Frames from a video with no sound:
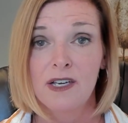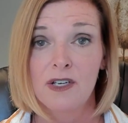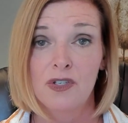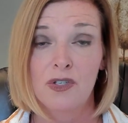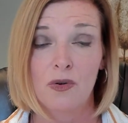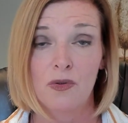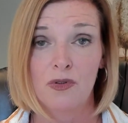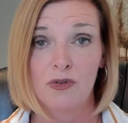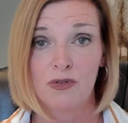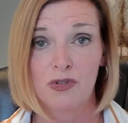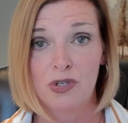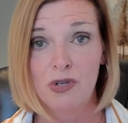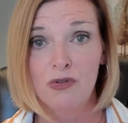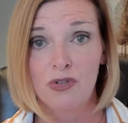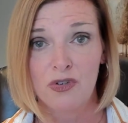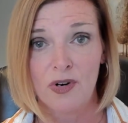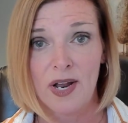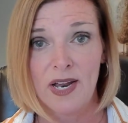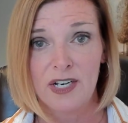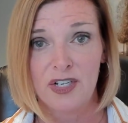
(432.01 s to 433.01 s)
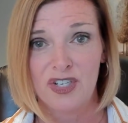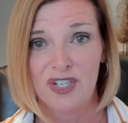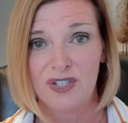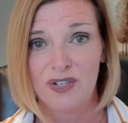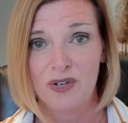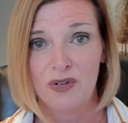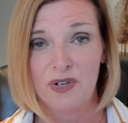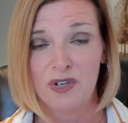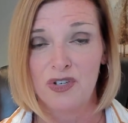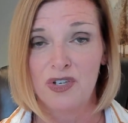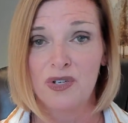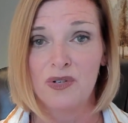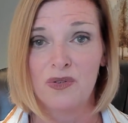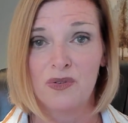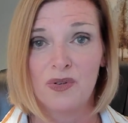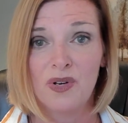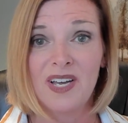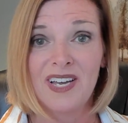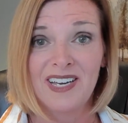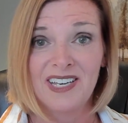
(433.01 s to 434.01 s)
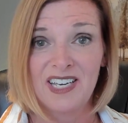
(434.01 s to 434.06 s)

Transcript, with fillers: So there's two strategies you can do.